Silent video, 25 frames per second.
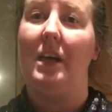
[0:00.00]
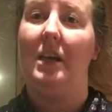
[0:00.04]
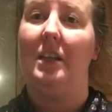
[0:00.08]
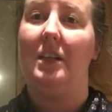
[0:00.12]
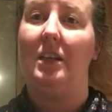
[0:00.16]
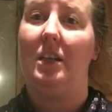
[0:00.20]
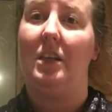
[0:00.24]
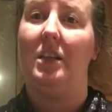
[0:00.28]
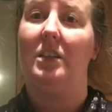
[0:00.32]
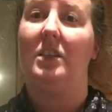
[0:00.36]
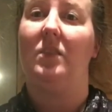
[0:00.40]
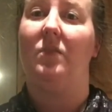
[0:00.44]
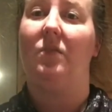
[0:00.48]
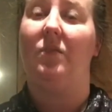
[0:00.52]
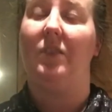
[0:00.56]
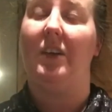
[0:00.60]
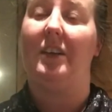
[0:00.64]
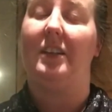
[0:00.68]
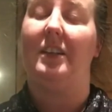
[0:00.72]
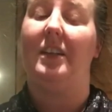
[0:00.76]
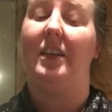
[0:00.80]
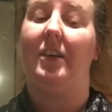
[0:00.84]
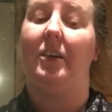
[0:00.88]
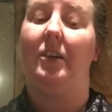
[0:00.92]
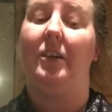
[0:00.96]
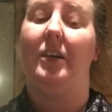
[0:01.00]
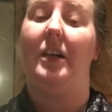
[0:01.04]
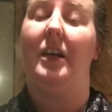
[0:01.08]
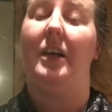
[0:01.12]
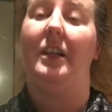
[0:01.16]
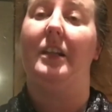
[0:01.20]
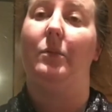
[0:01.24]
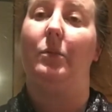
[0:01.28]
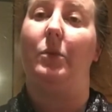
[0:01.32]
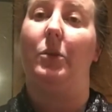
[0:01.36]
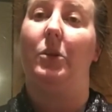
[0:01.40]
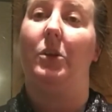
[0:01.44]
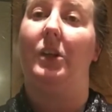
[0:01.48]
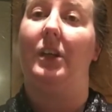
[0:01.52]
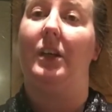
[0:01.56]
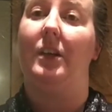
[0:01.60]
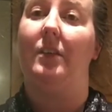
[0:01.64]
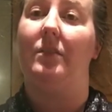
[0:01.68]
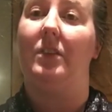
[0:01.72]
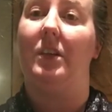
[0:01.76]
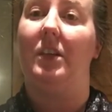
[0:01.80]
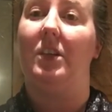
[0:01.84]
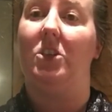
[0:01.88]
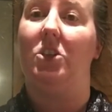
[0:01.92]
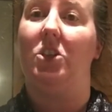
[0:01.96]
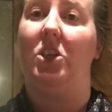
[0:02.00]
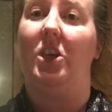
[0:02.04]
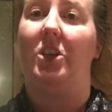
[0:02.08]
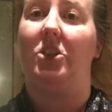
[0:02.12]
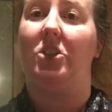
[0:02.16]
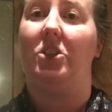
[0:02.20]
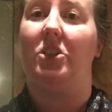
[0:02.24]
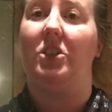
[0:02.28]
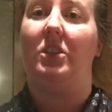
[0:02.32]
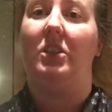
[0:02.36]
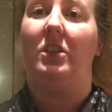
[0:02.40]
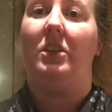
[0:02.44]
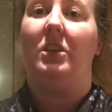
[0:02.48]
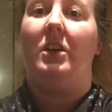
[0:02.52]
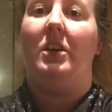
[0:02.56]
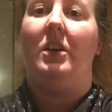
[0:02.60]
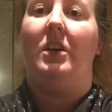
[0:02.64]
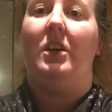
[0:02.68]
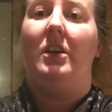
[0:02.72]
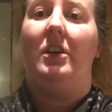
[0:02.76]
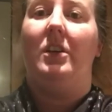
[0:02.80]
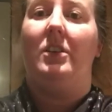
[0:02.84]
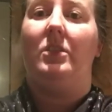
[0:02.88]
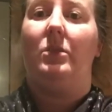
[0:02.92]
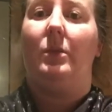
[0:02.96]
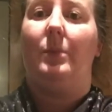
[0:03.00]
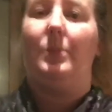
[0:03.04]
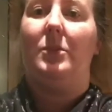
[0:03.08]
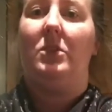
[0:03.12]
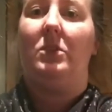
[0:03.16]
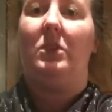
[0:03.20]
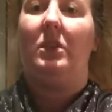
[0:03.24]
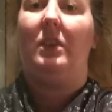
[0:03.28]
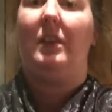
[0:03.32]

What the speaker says: to disinfect the area, and then we're going to give the injection. So I'm just